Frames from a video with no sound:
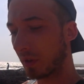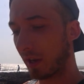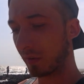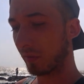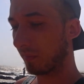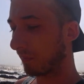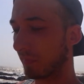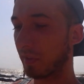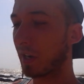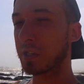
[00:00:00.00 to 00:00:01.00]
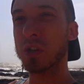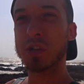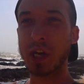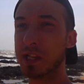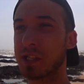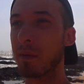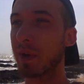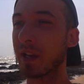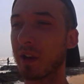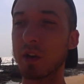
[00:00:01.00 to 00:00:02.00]
Like, there's no chance
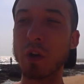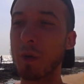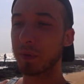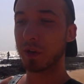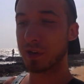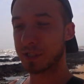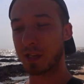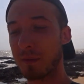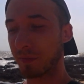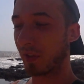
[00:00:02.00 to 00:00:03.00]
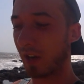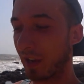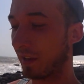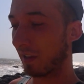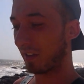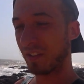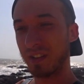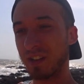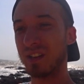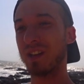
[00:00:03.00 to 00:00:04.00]
somebody gonna rob you or something. Like, uh,
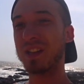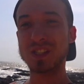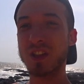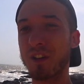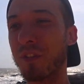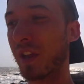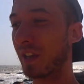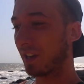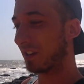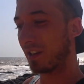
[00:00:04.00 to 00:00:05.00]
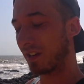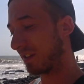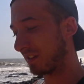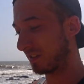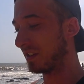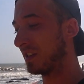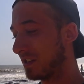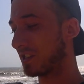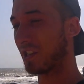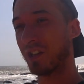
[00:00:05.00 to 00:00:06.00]
it's not a thing in India.
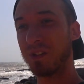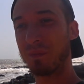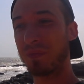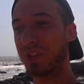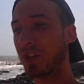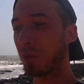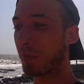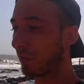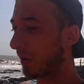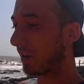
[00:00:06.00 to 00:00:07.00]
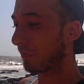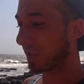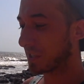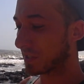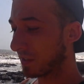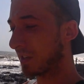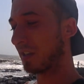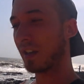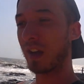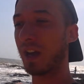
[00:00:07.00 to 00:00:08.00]
So, don't be afraid of this.
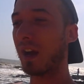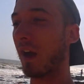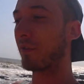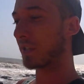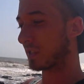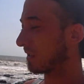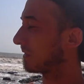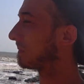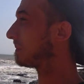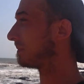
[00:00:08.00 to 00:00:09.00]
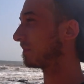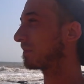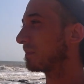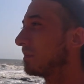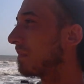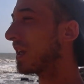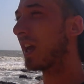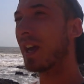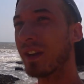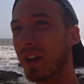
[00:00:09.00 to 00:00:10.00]
I love it.
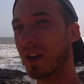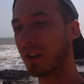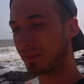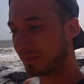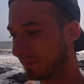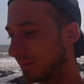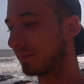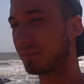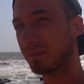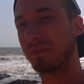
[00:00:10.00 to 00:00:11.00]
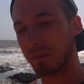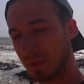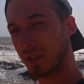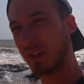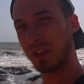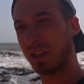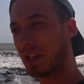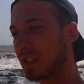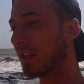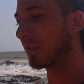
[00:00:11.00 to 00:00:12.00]
And uh,
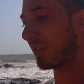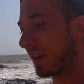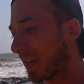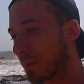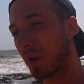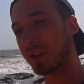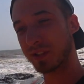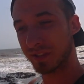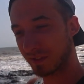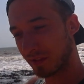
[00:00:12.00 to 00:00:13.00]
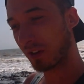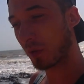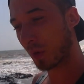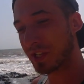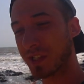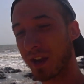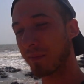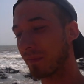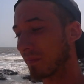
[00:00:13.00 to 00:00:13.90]
let's get to the next point. Not waste time.